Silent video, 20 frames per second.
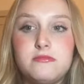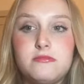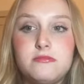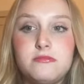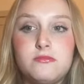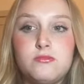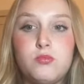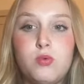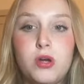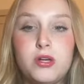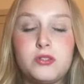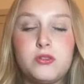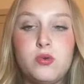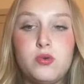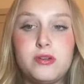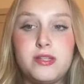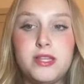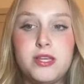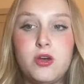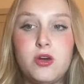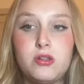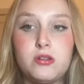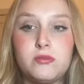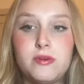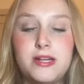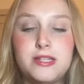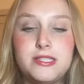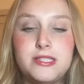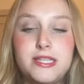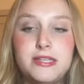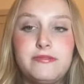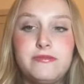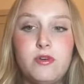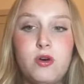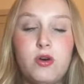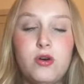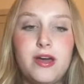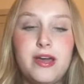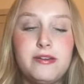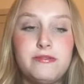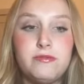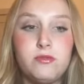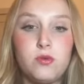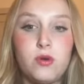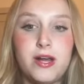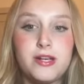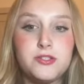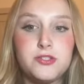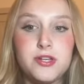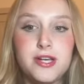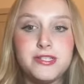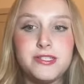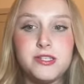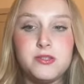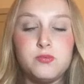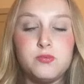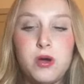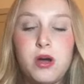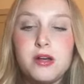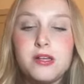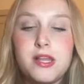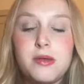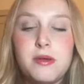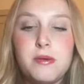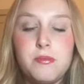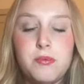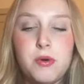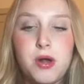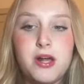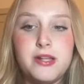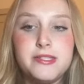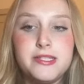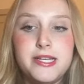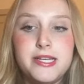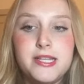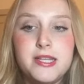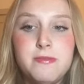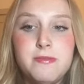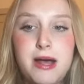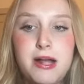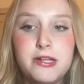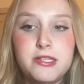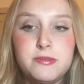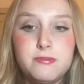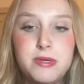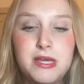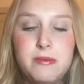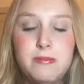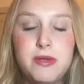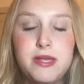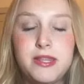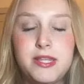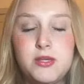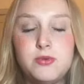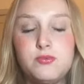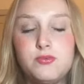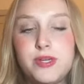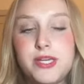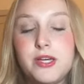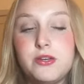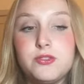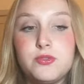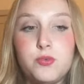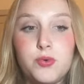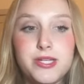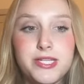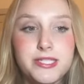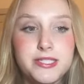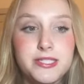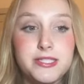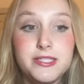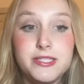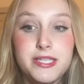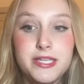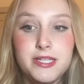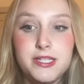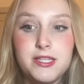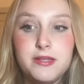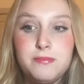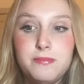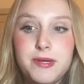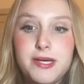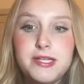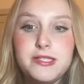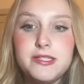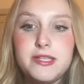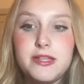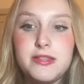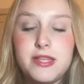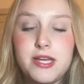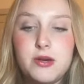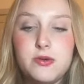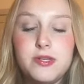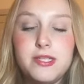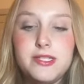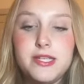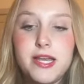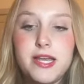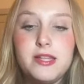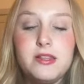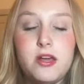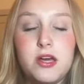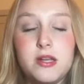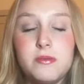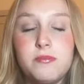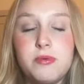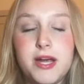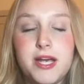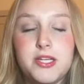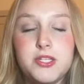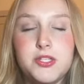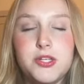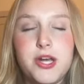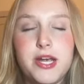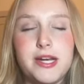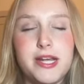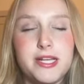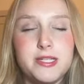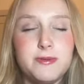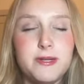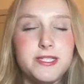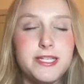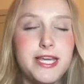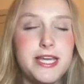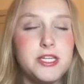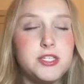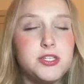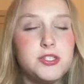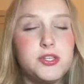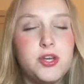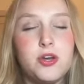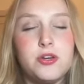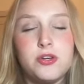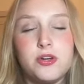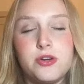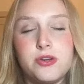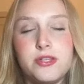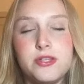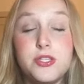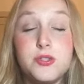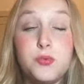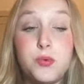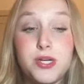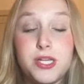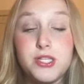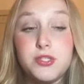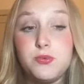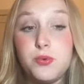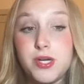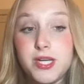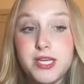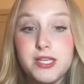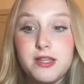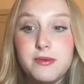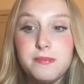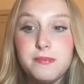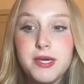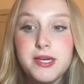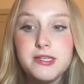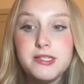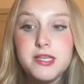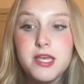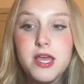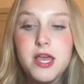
won gold in the all-around team vault and floor exercises while claiming bronze in the balance beam in the Rio 2016 Olympics, there was a lot of pressure and expectations on her in the 2020 Olympics.